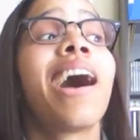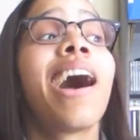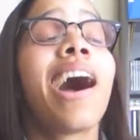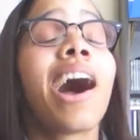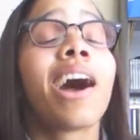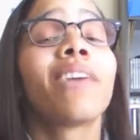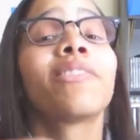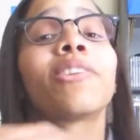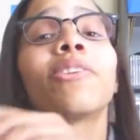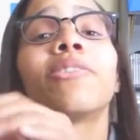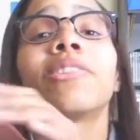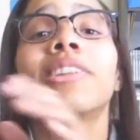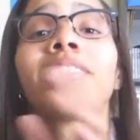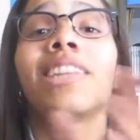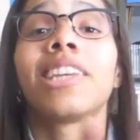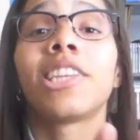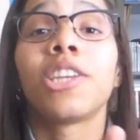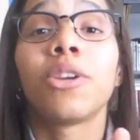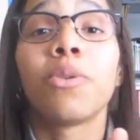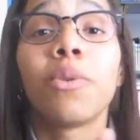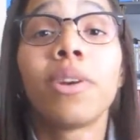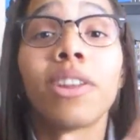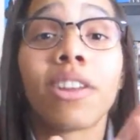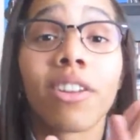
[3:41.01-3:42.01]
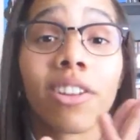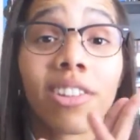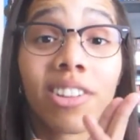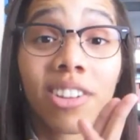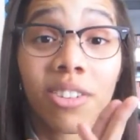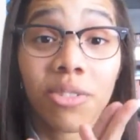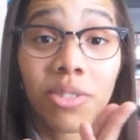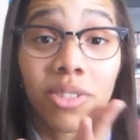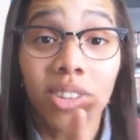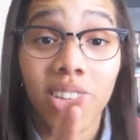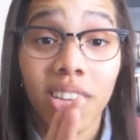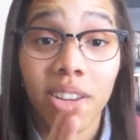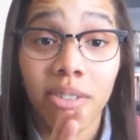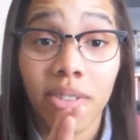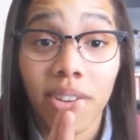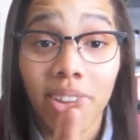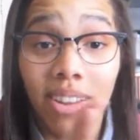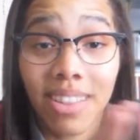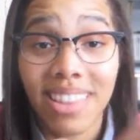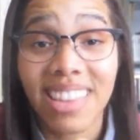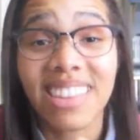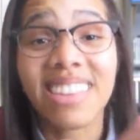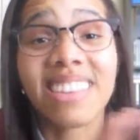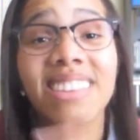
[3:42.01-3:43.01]
I'm going to let you in on a little secret.
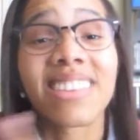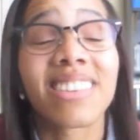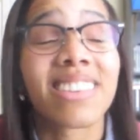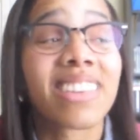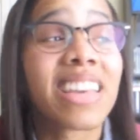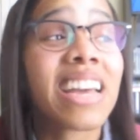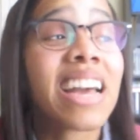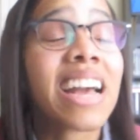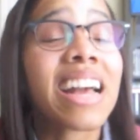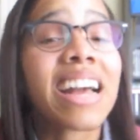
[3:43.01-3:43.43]
This is